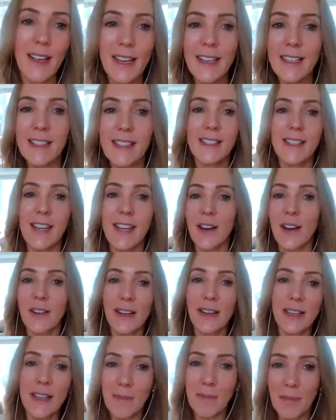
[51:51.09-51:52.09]
it's
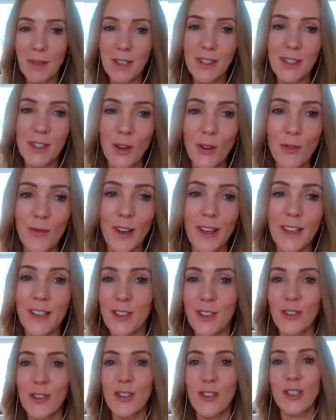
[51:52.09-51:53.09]
tearing up the sofa
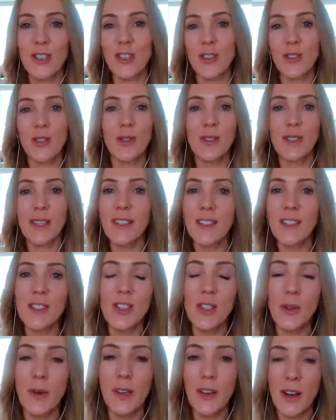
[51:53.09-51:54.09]
in your shoes, it's
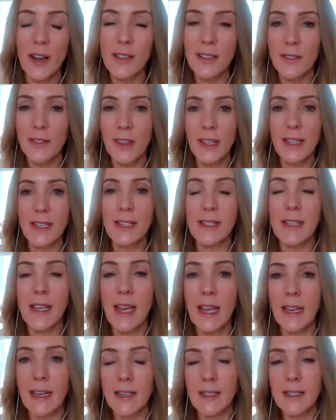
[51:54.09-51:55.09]
doing all of these
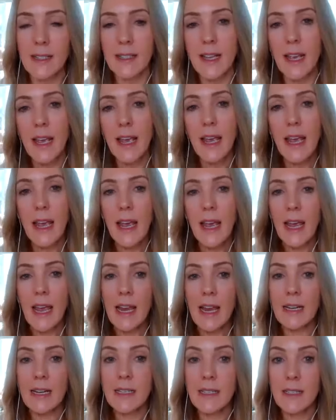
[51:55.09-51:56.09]
things.
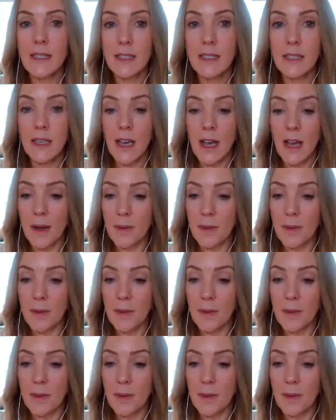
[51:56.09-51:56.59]
And